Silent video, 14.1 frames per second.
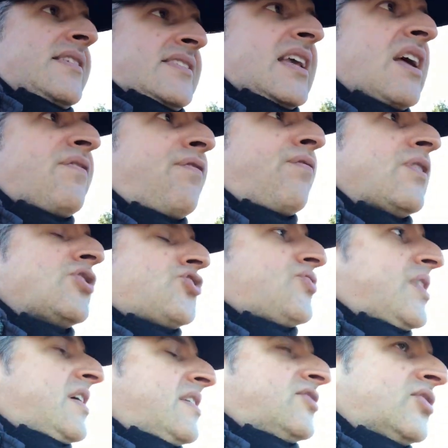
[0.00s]
as they get
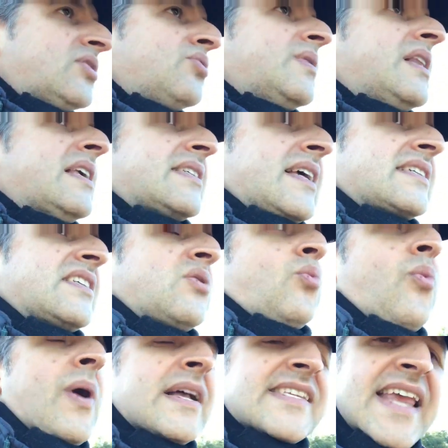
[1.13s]
frustrated and try to realize actually
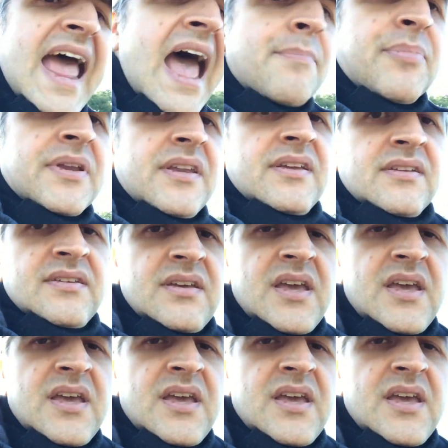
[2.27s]
what's happening,